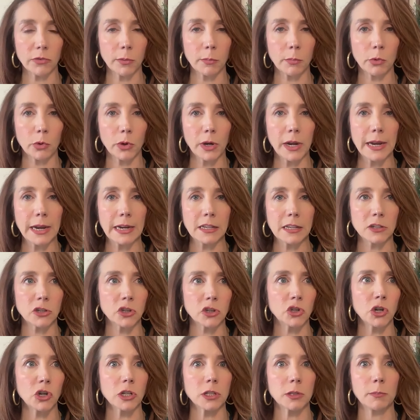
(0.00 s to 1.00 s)
of the brain is
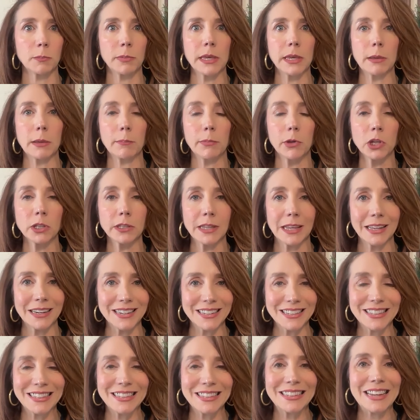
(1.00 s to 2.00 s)
just being built at an
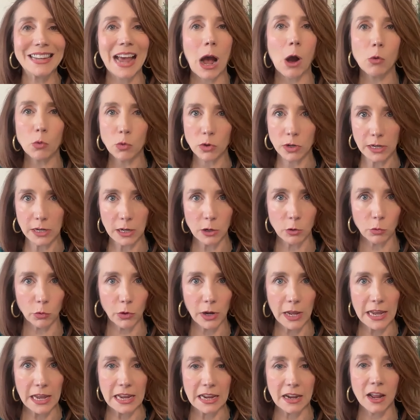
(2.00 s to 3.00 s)
astounding
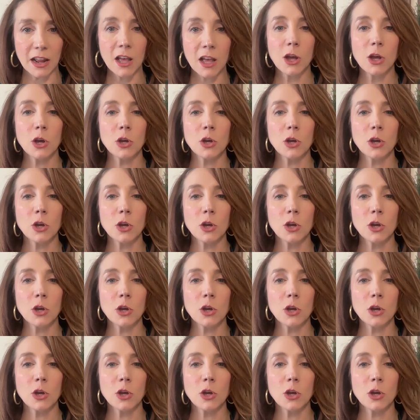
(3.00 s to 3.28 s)
rate.